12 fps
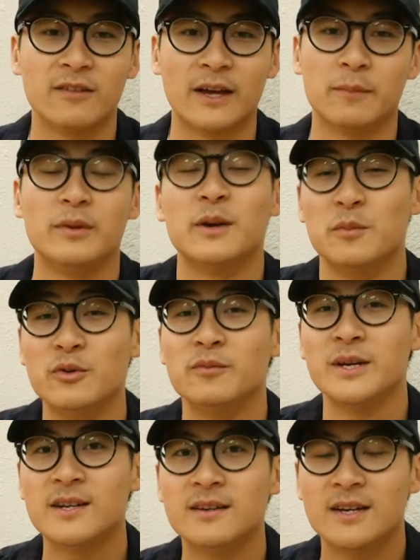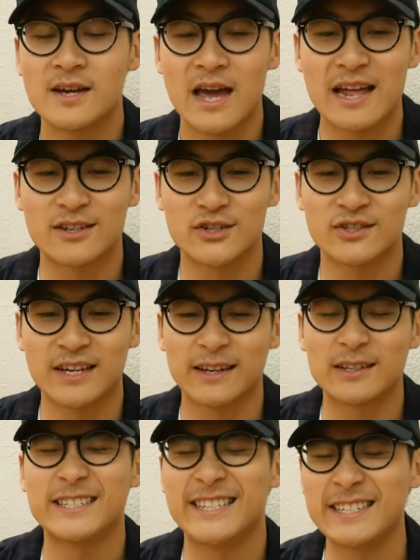of like big movement and just
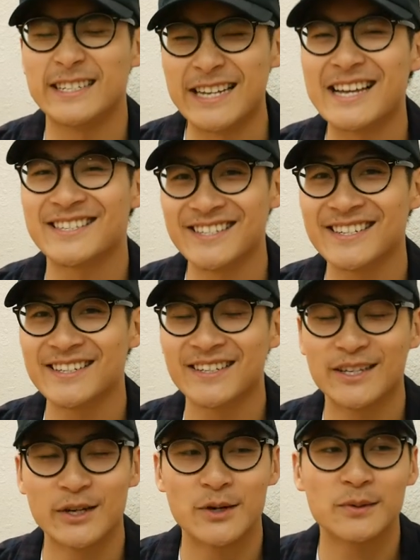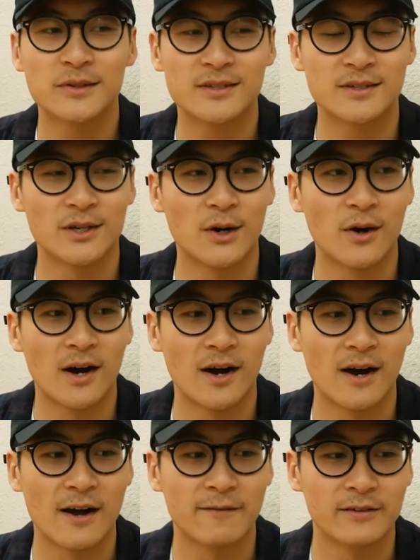like dancing, you know. So
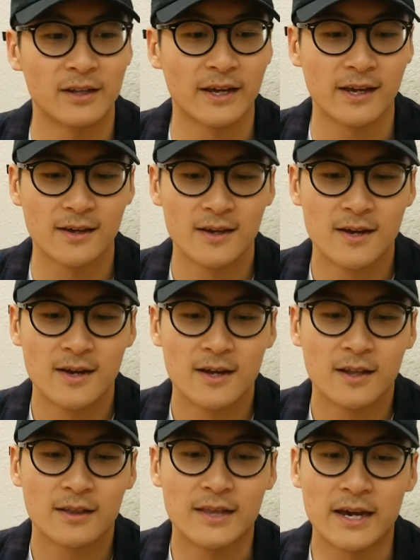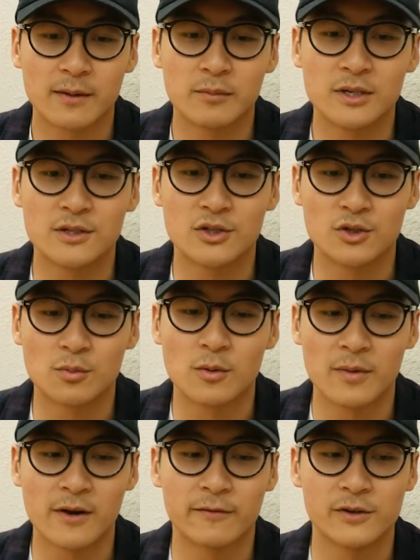uh, I feel like that can be
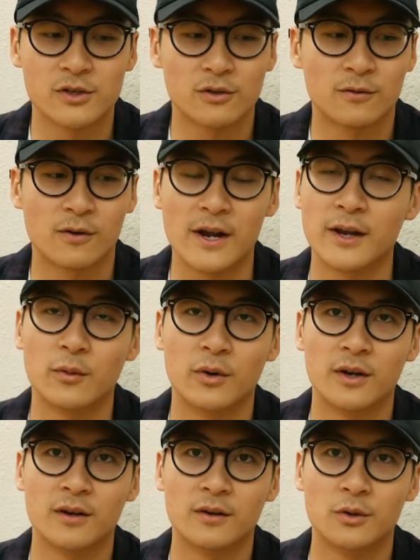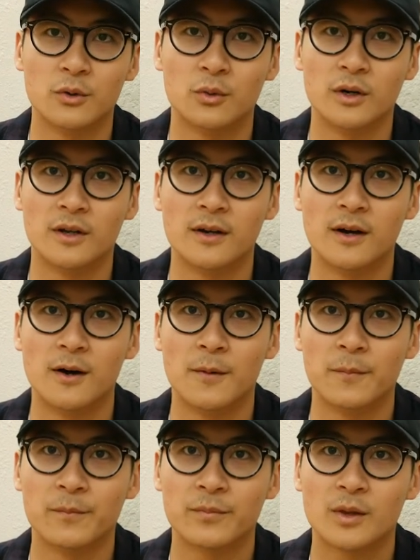super beneficial for anyone who would
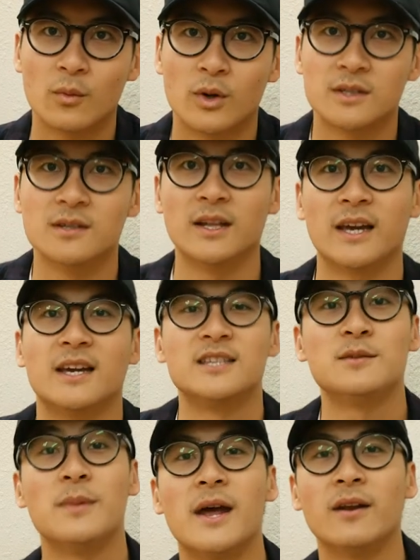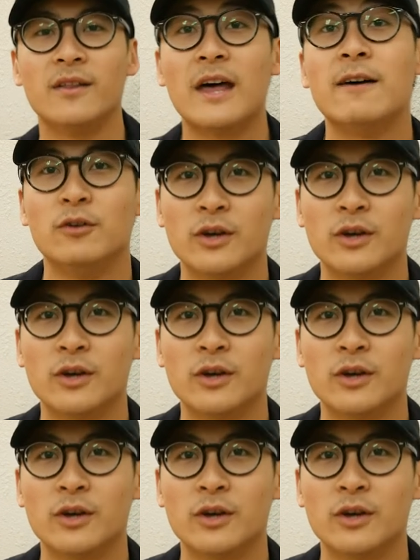um, want to like expand on that